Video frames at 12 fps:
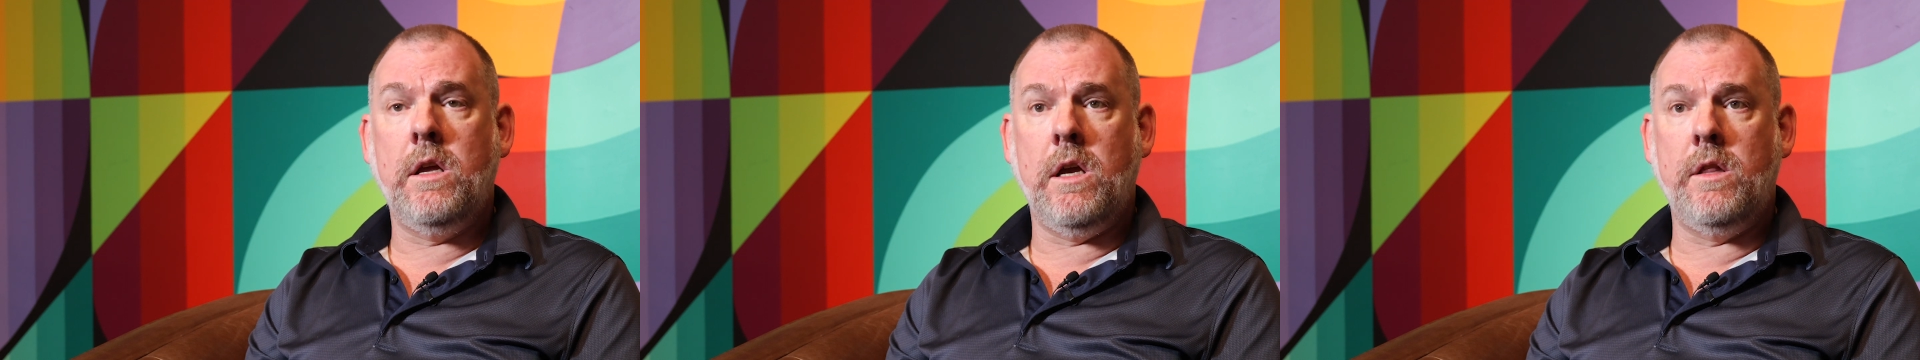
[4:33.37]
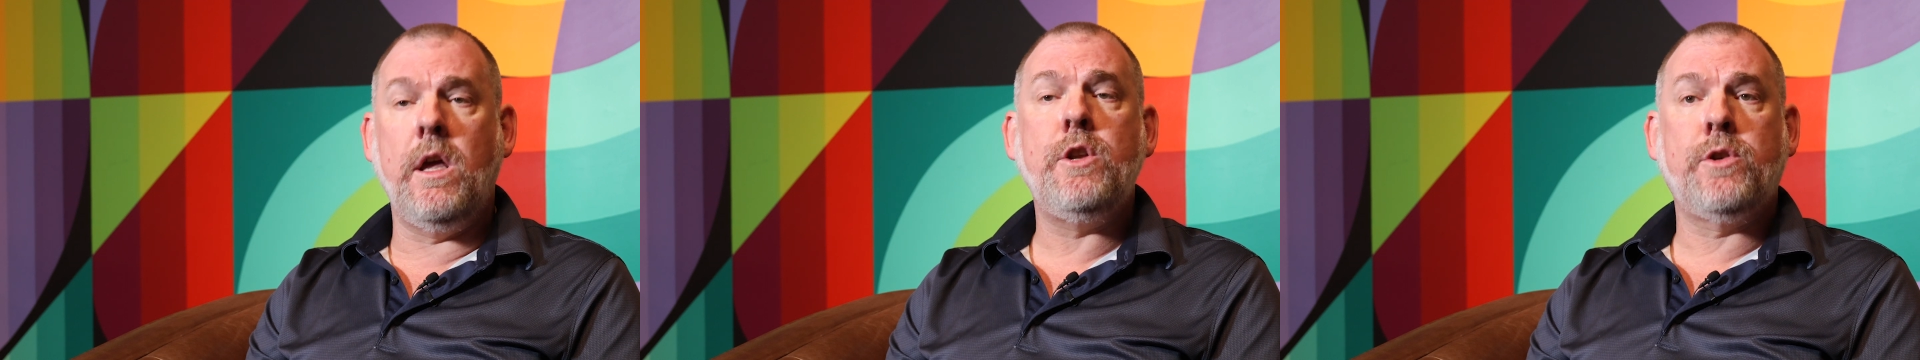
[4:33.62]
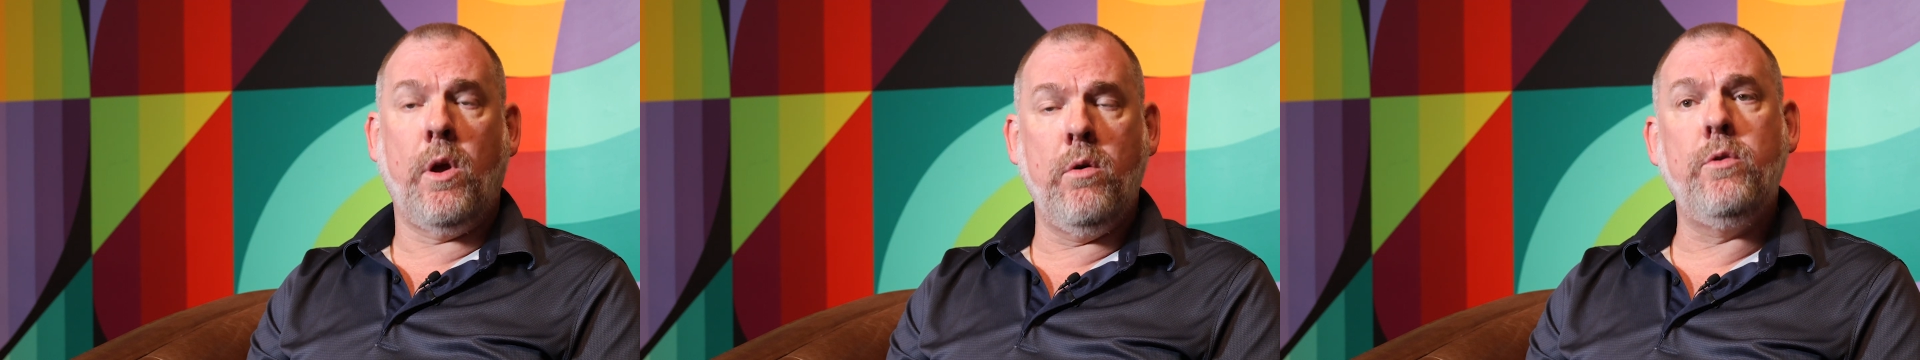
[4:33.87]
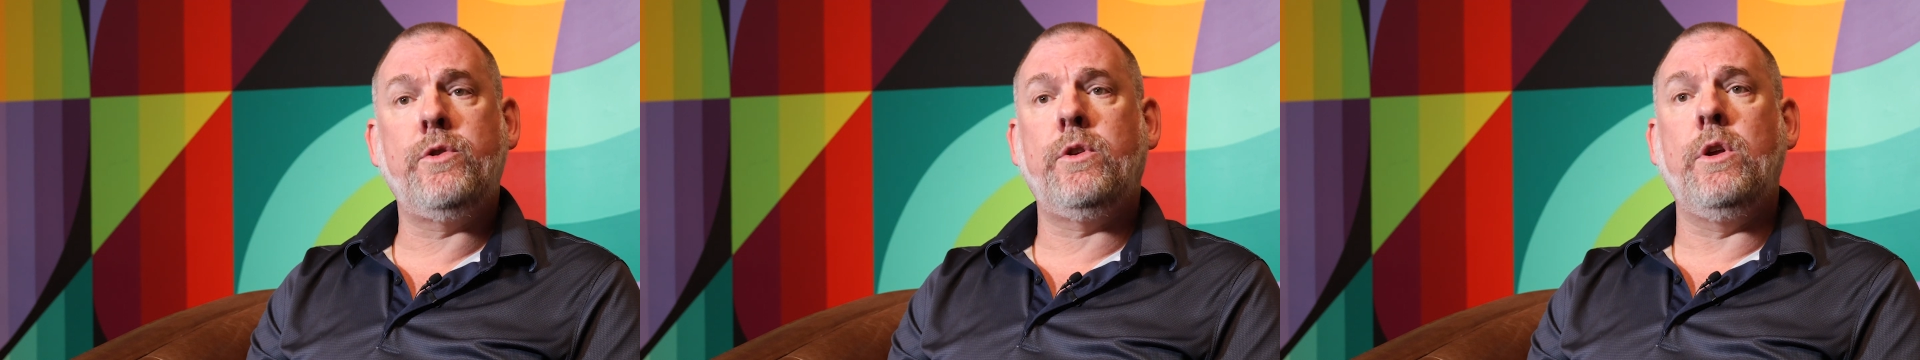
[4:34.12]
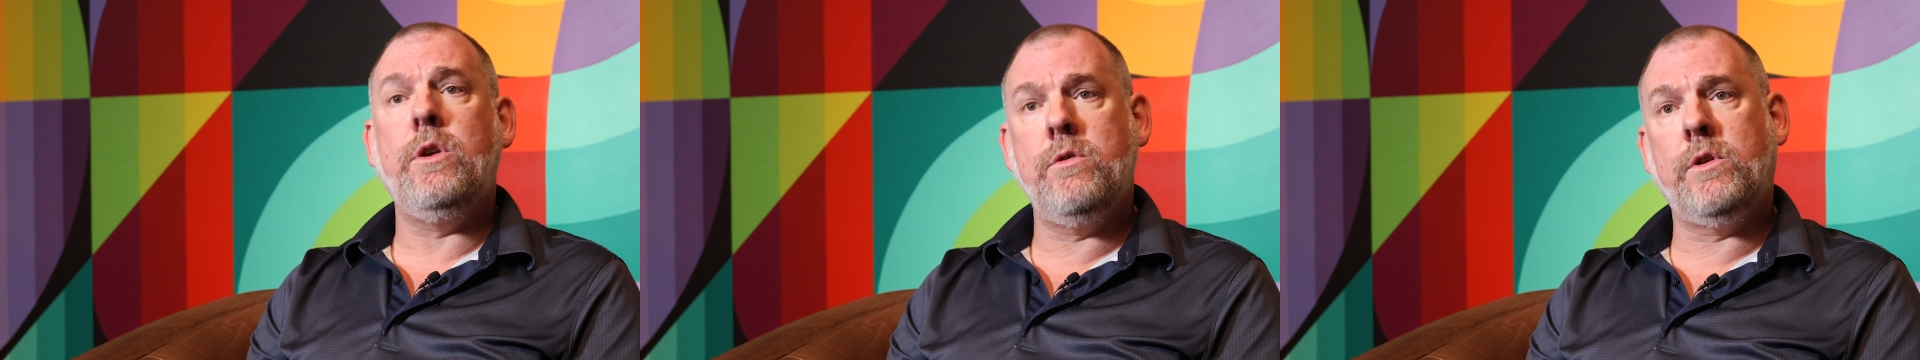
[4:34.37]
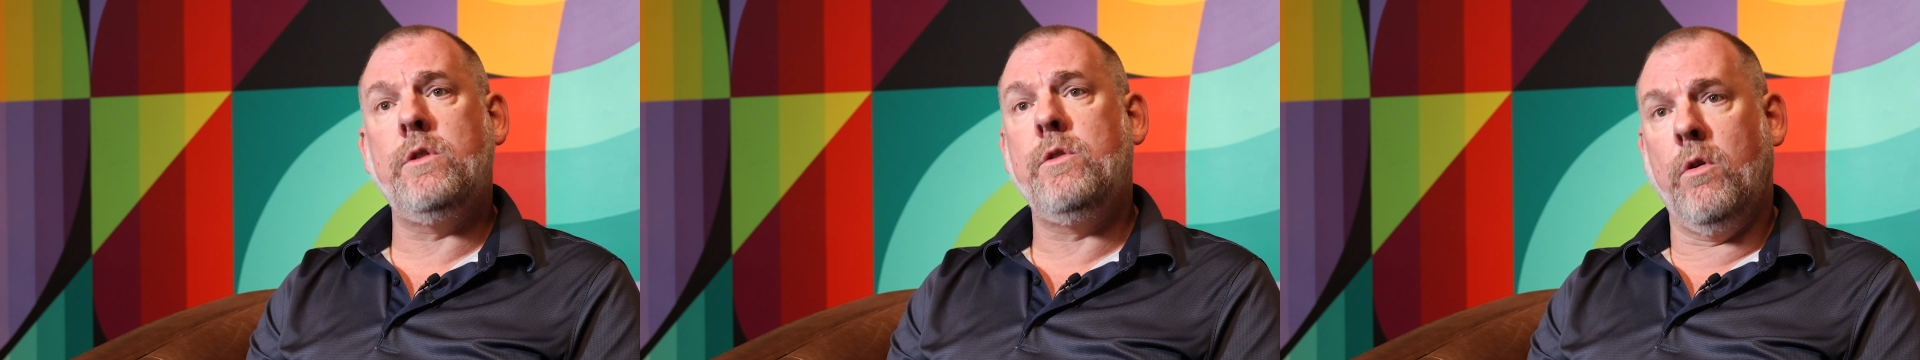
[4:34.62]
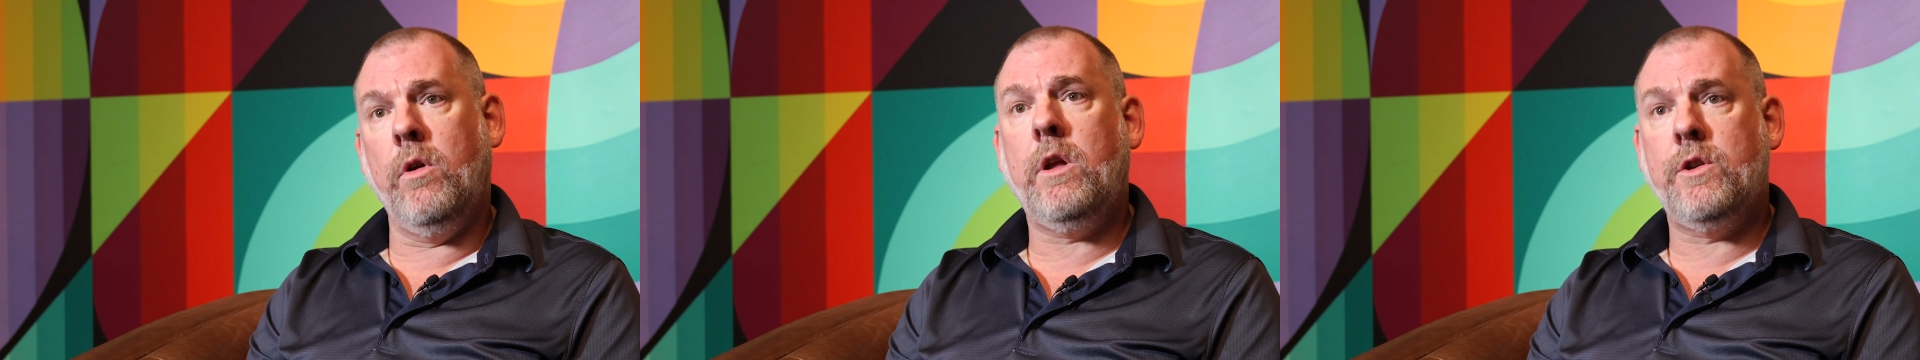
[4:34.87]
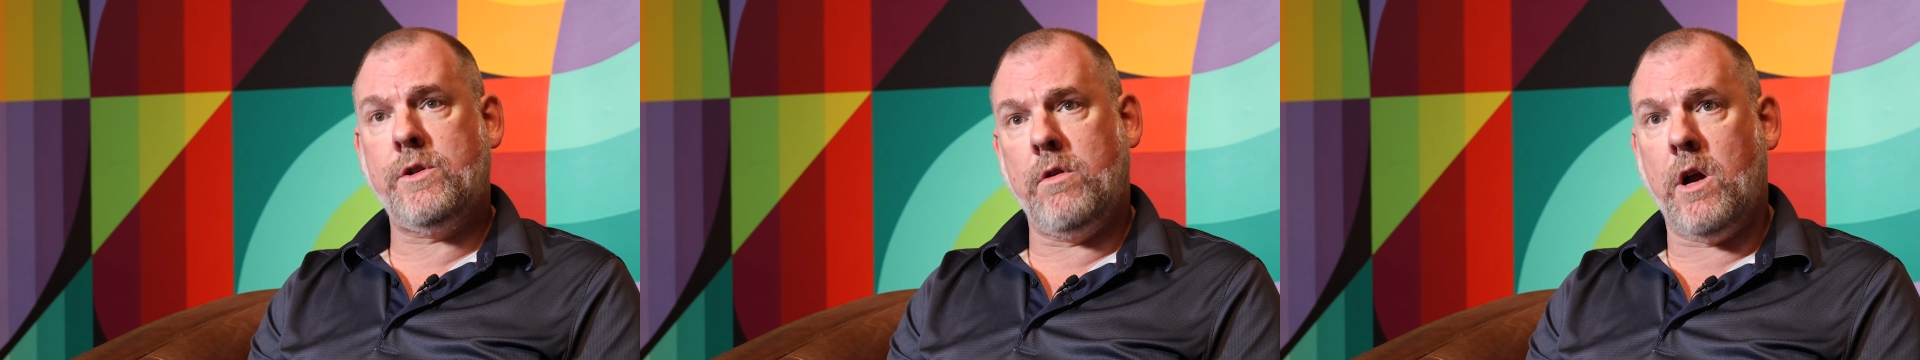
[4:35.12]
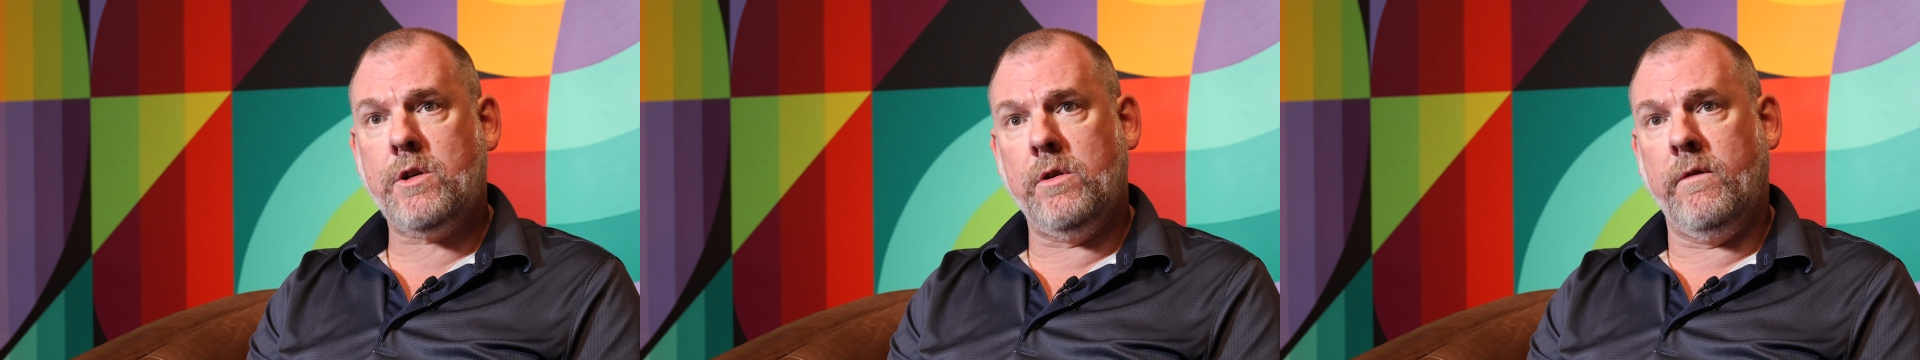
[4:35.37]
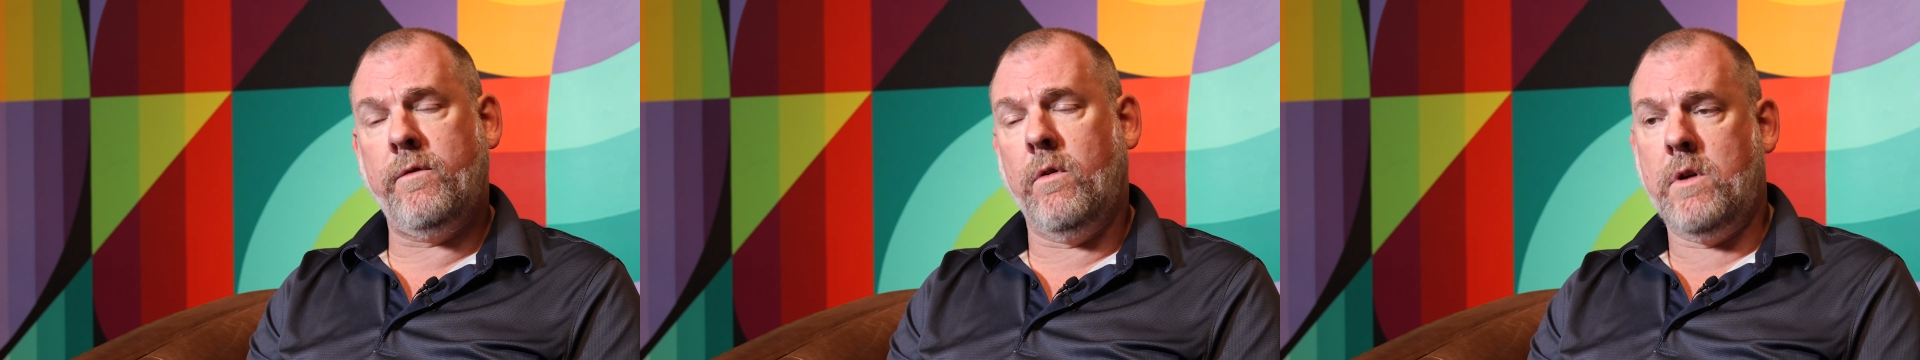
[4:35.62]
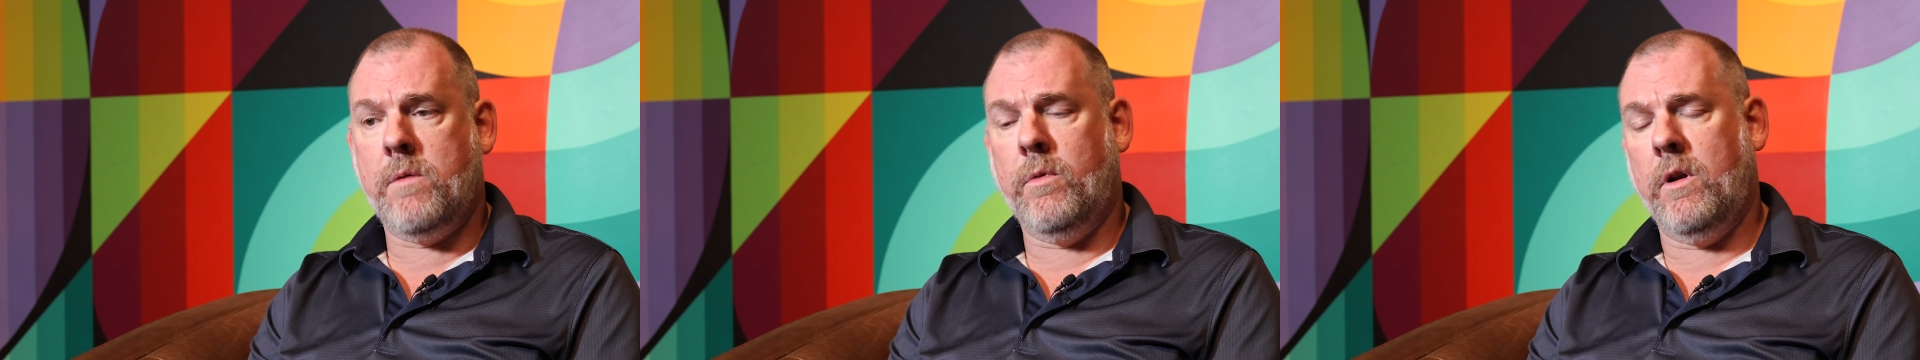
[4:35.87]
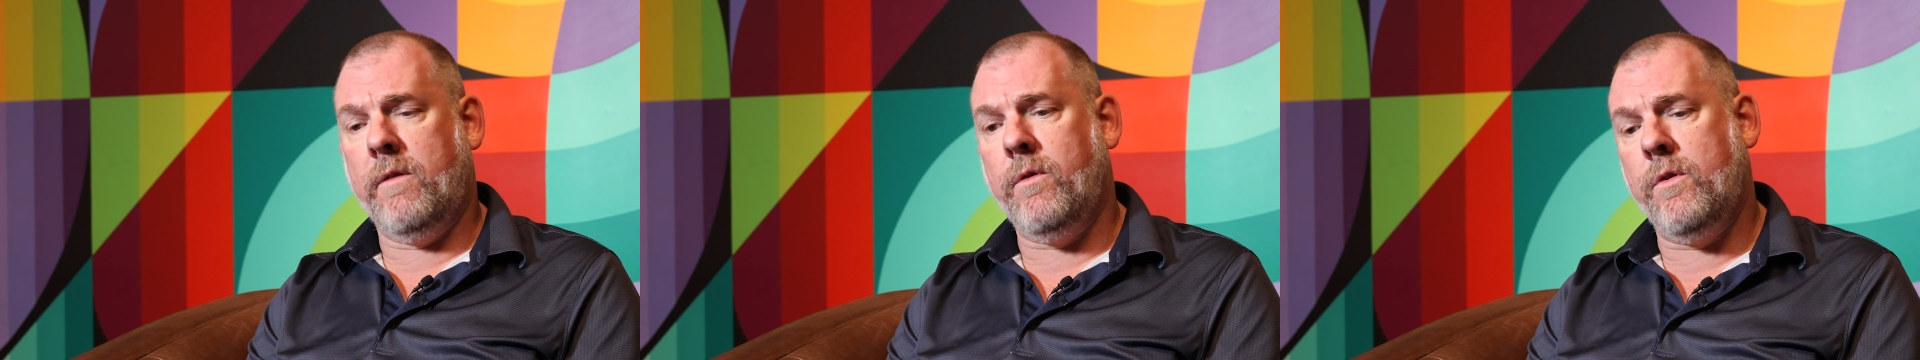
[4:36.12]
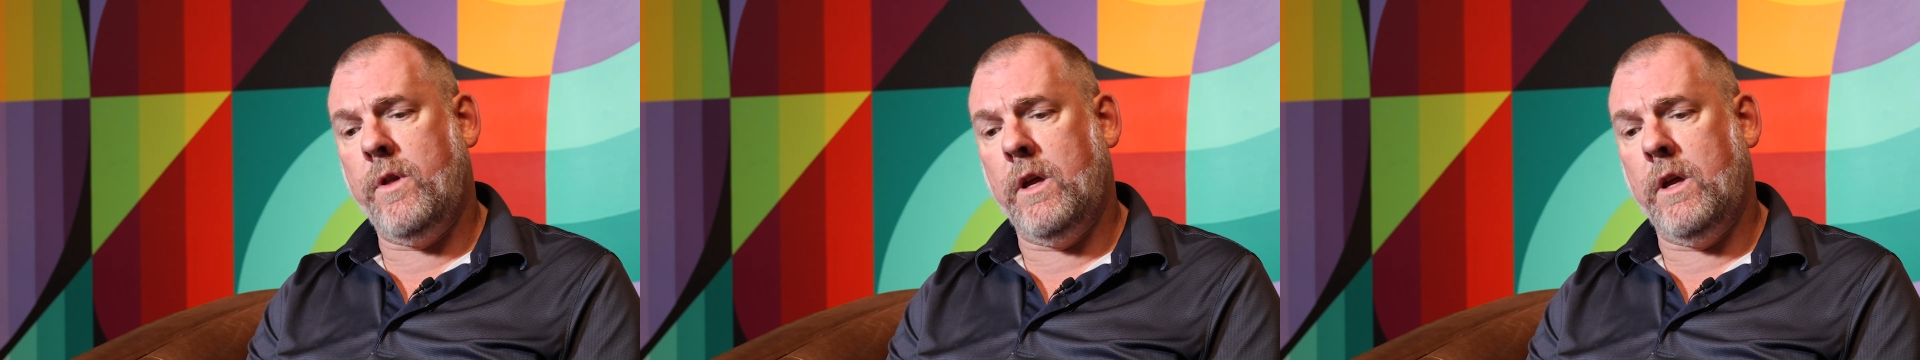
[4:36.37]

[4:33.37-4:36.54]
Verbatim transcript: and they chose to use it during construction for a number of different